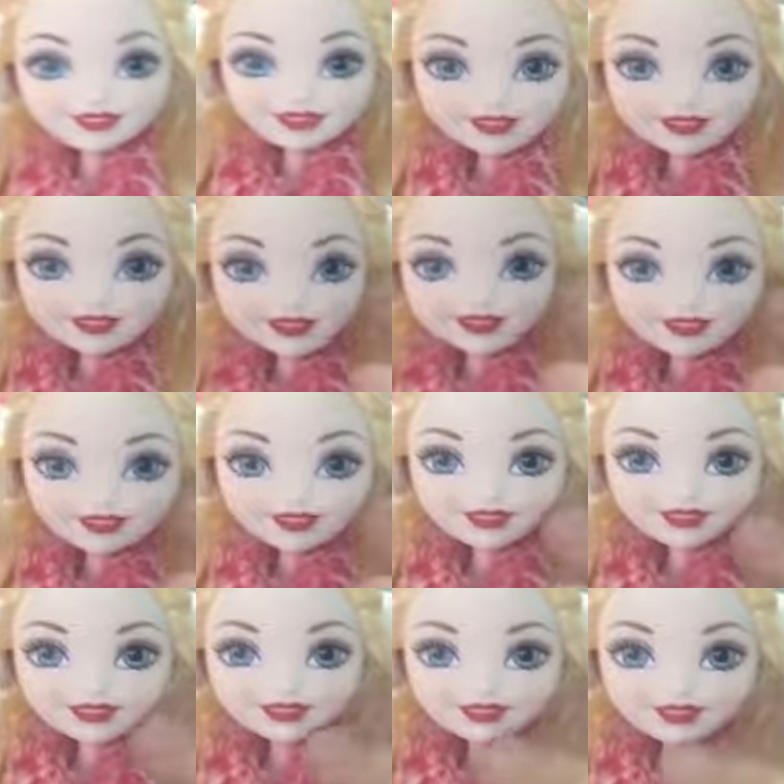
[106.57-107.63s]
But yeah, they
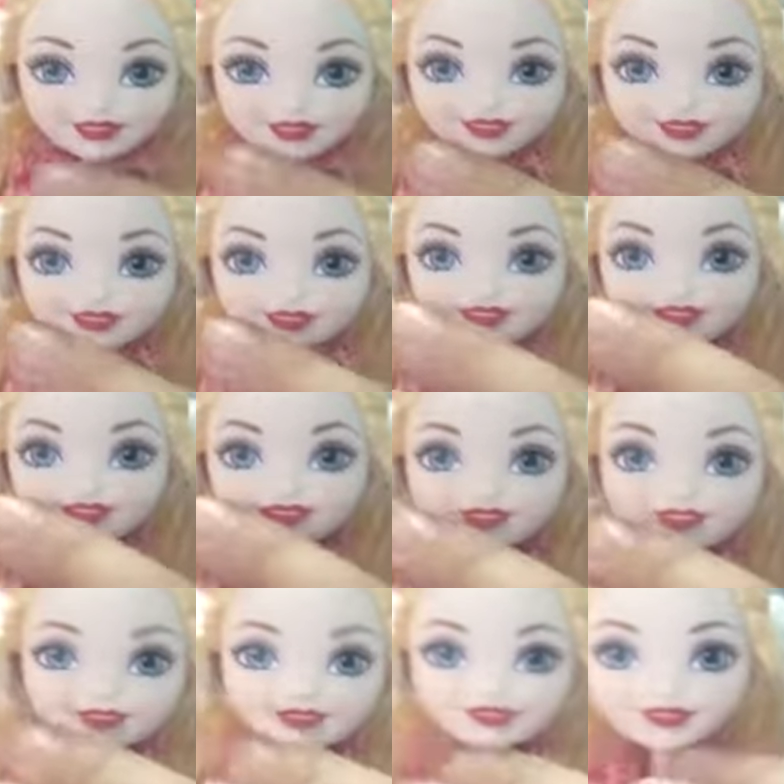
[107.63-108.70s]
got the new
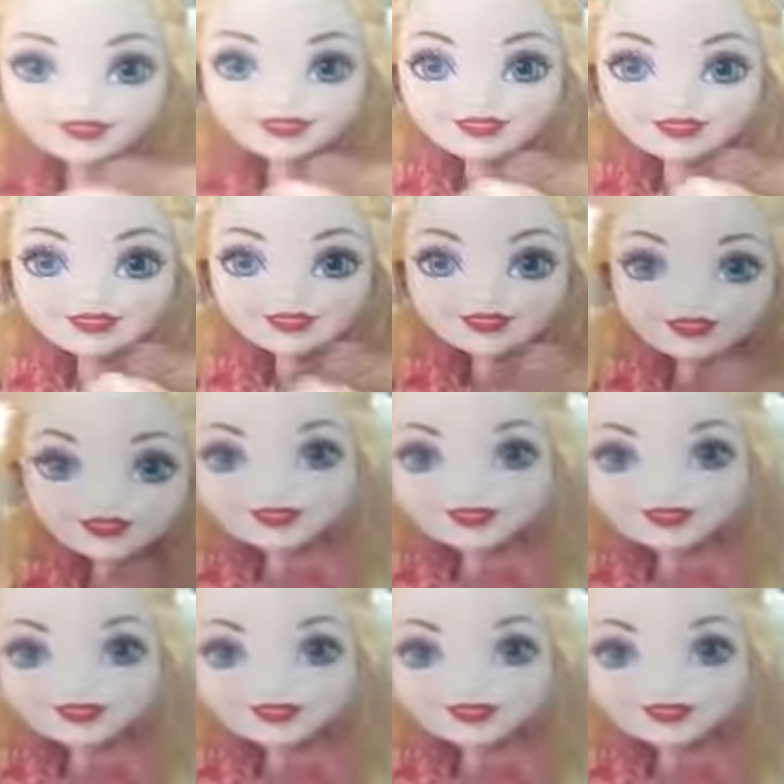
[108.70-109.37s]
smaller face shape,